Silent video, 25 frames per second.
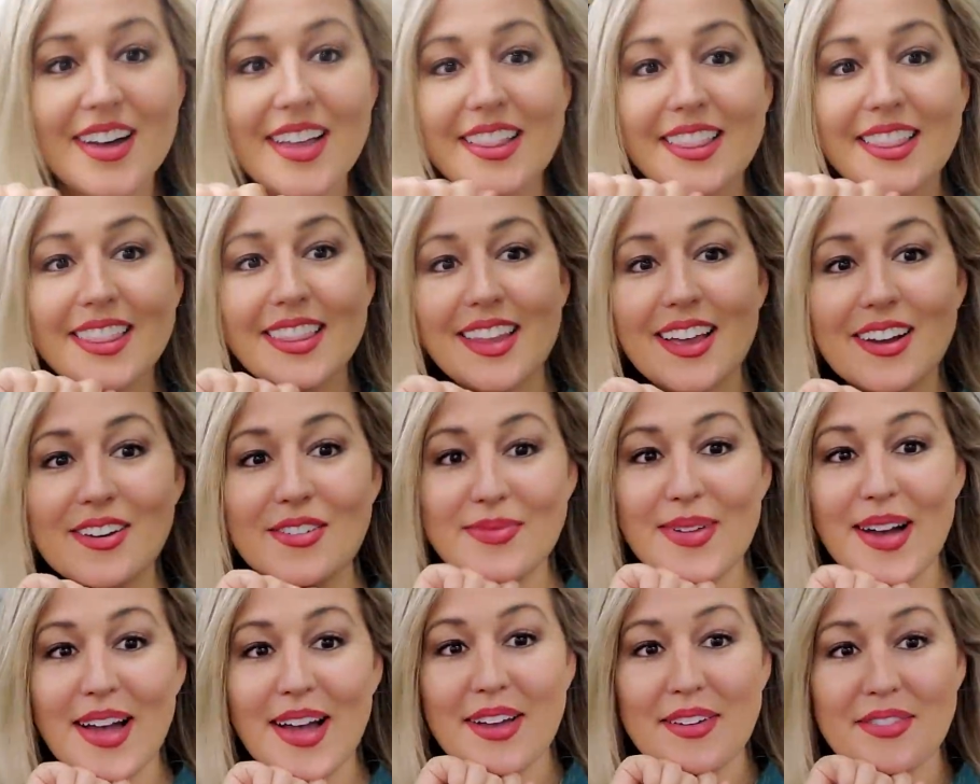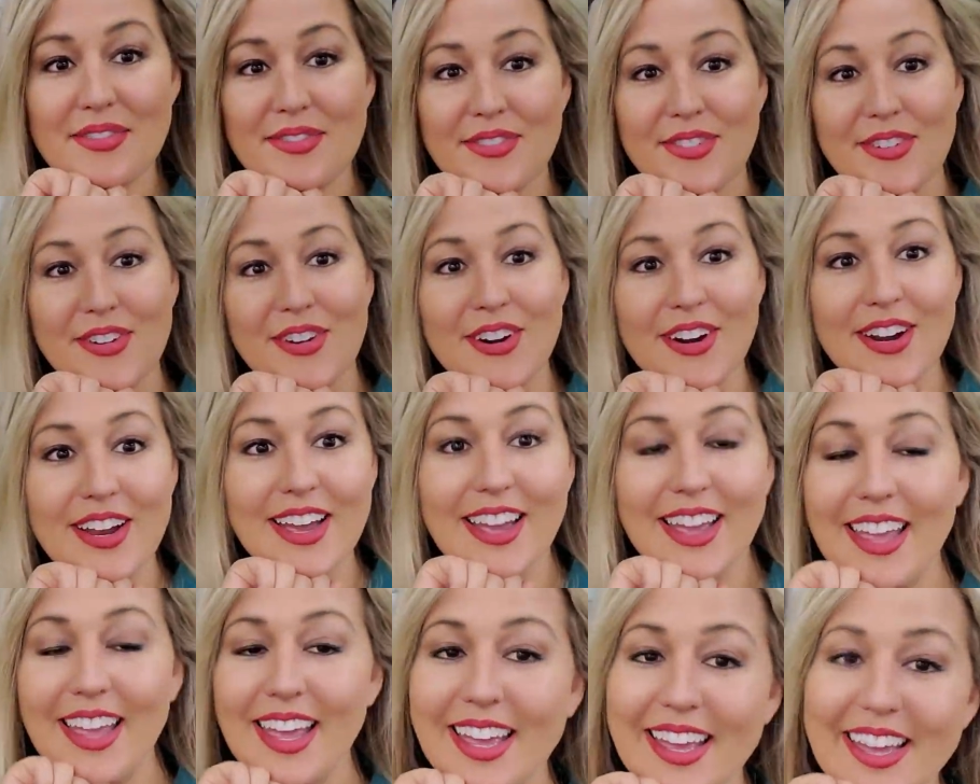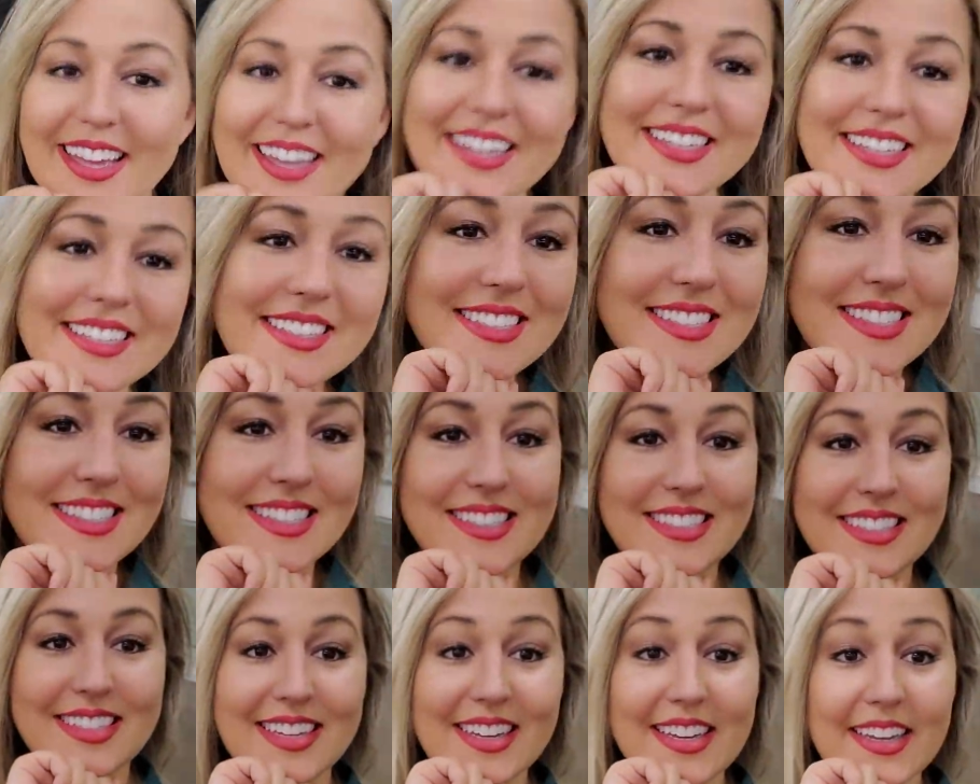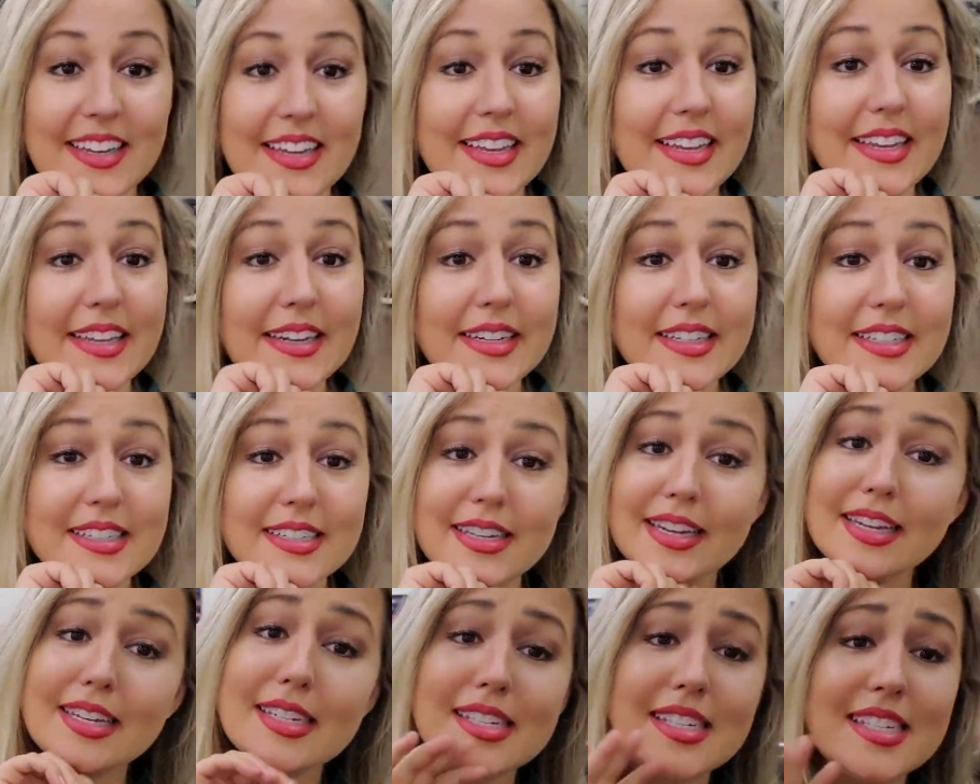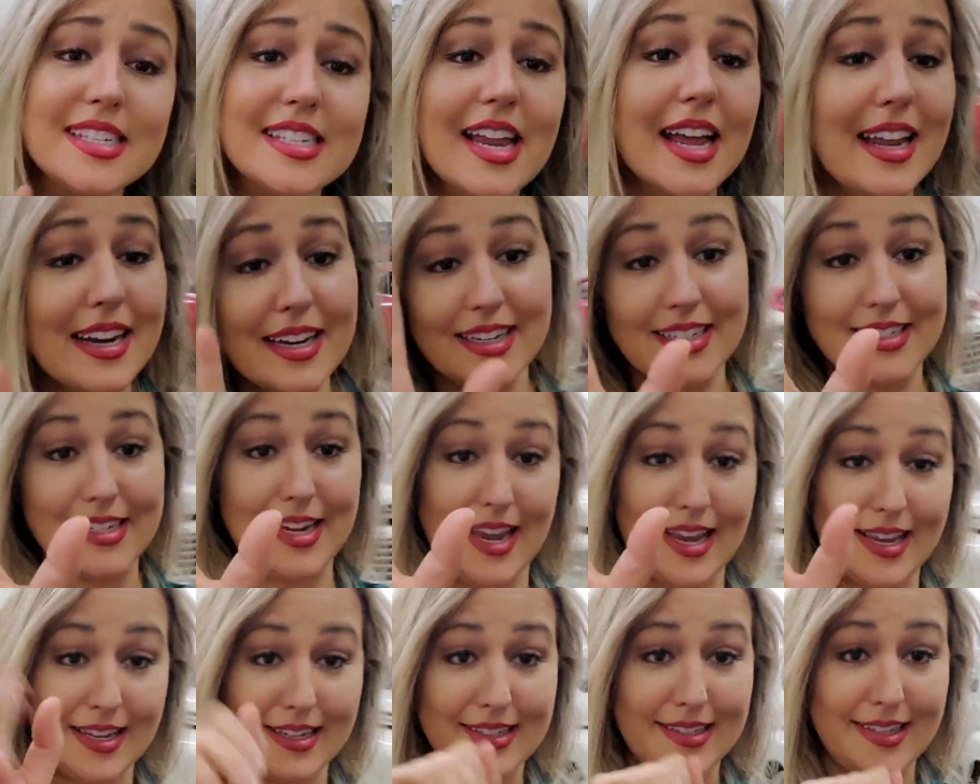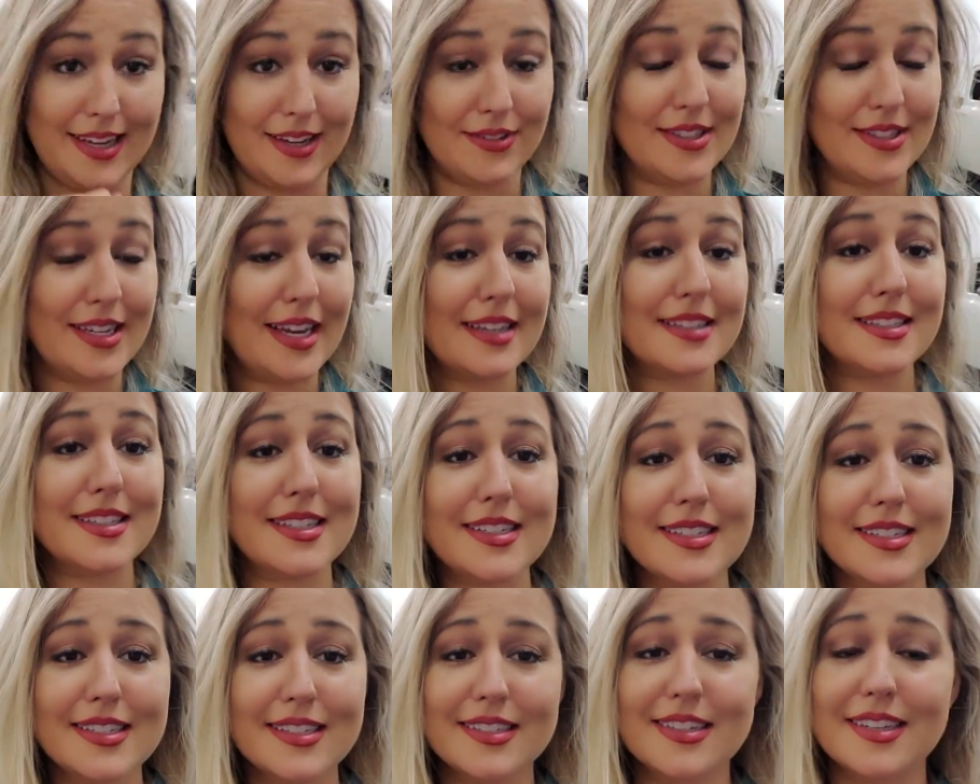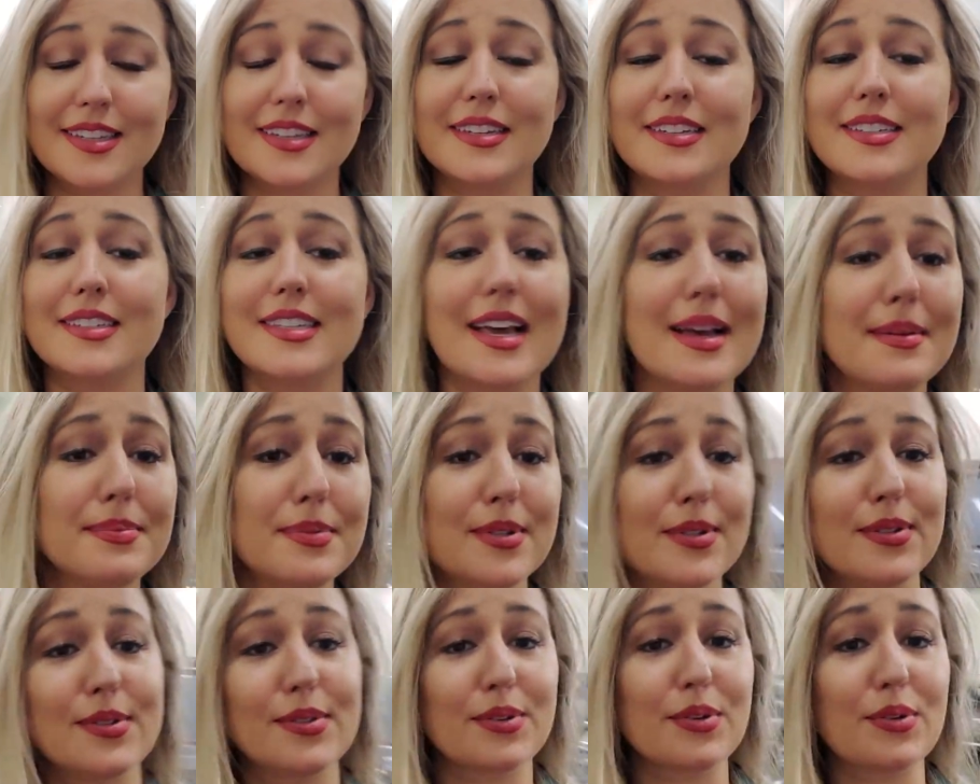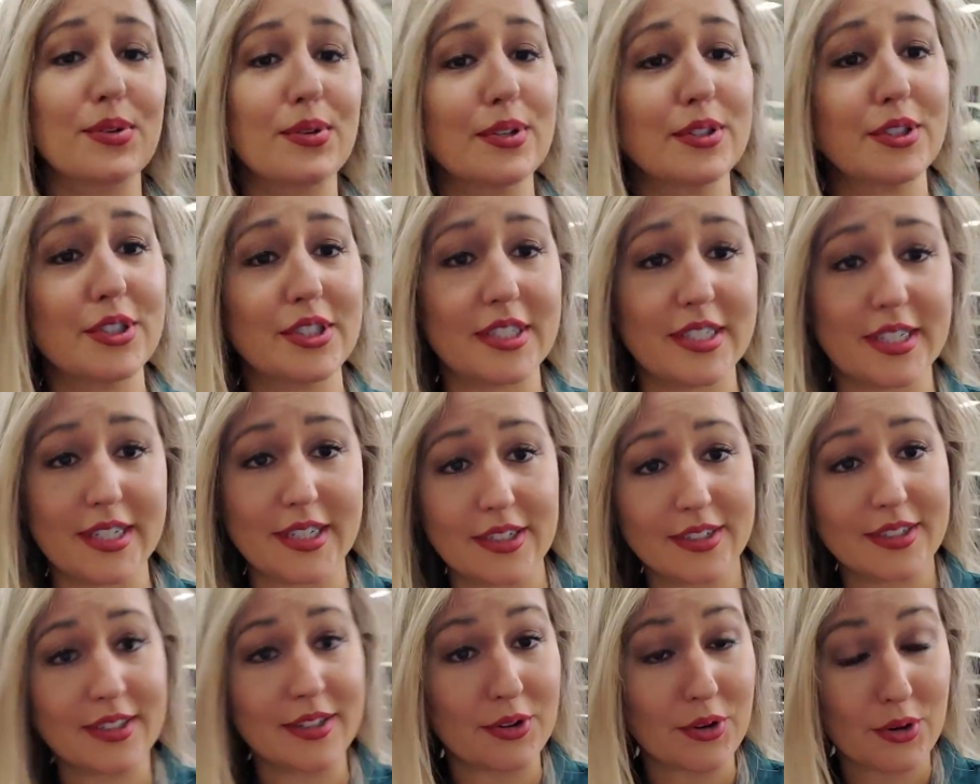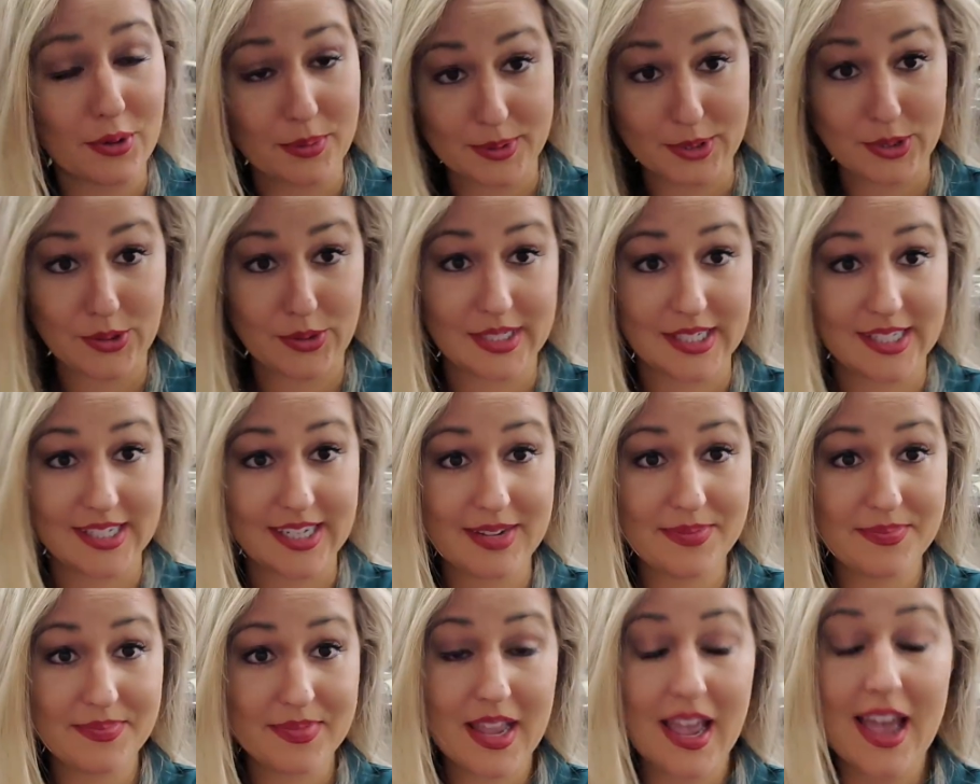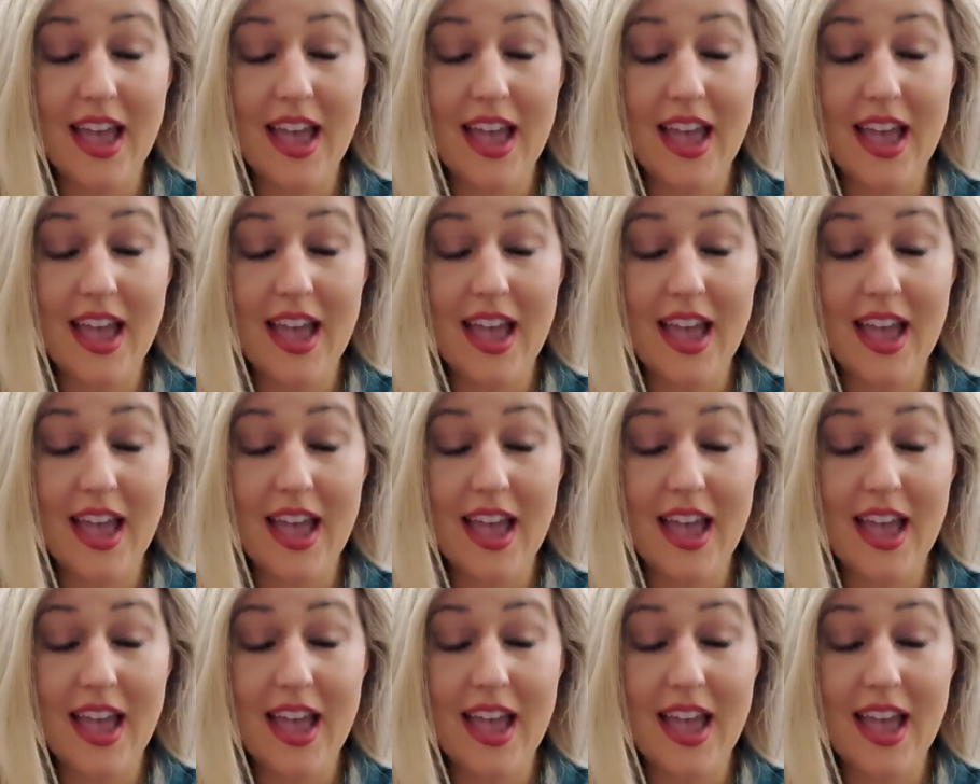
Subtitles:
hello, my friends. It is a stunning day in South Texas. It is absolutely gorgeous here in Corpus Christi.